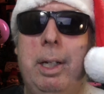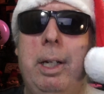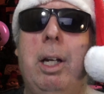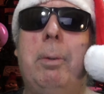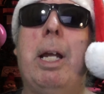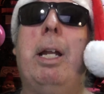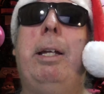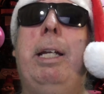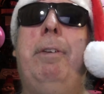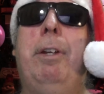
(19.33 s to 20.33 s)
I'm going to
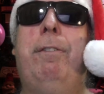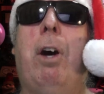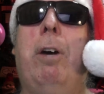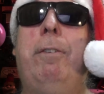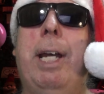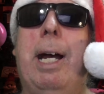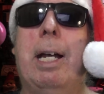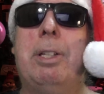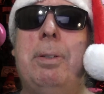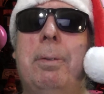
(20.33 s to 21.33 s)
give you 5
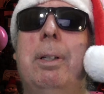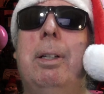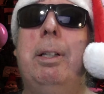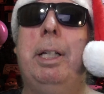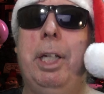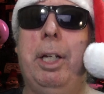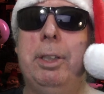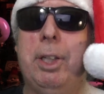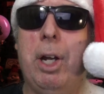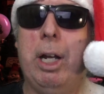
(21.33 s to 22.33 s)
cars that you can
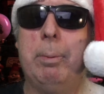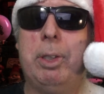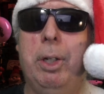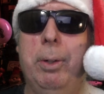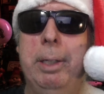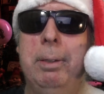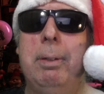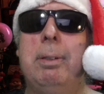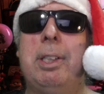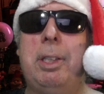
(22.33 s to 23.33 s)
turn up to in
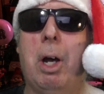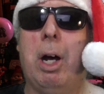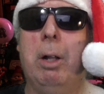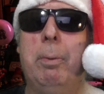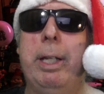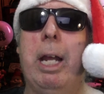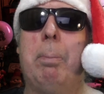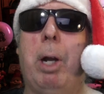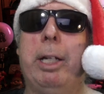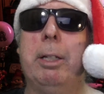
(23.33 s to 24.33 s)
style without
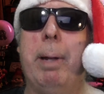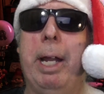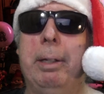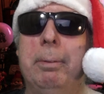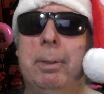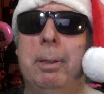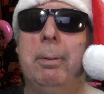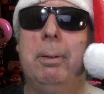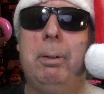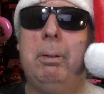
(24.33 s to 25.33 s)
breaking the bank.
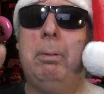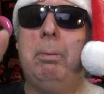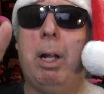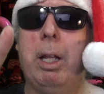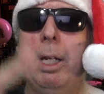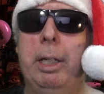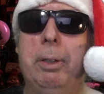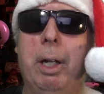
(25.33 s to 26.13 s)
Roll that intro.